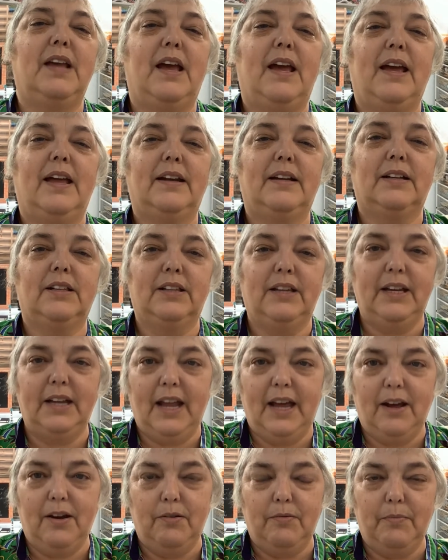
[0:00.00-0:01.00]
and clean
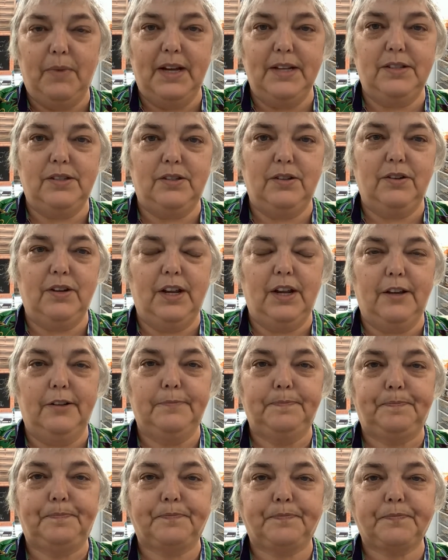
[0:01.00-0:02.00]
out my studio.
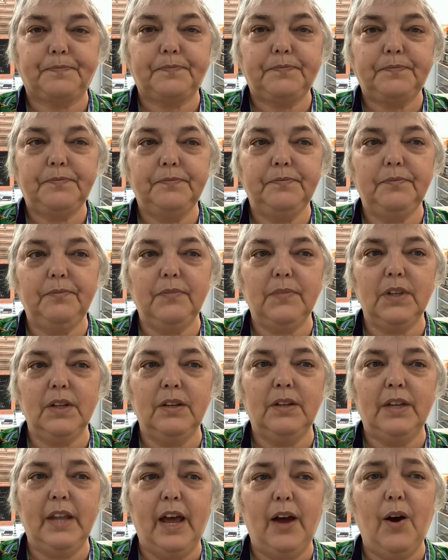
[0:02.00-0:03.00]

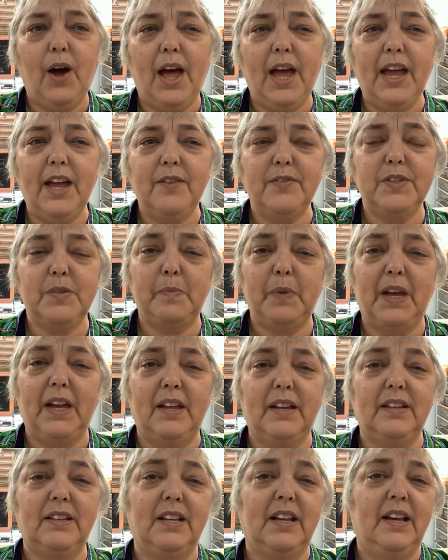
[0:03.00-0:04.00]
Now, I have
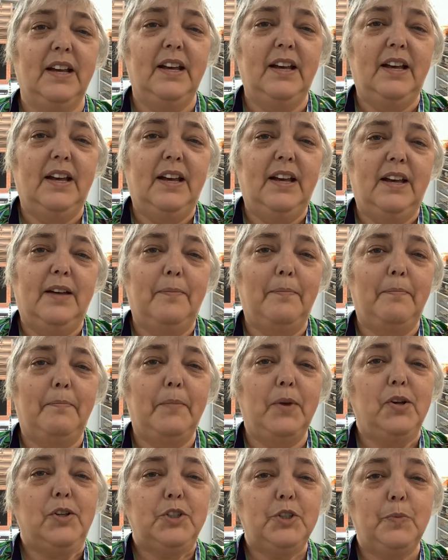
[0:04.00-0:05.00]
spent
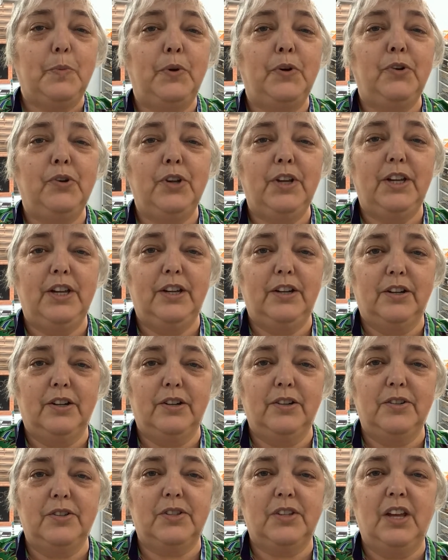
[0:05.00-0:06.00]
multiple
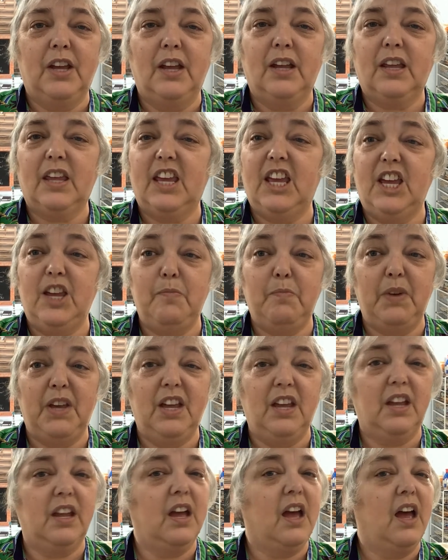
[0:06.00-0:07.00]
years
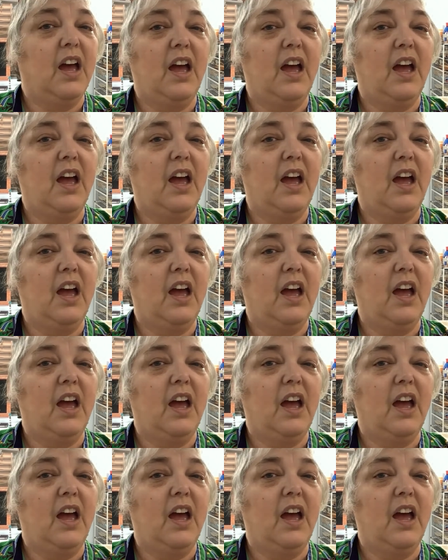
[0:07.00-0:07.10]
keeping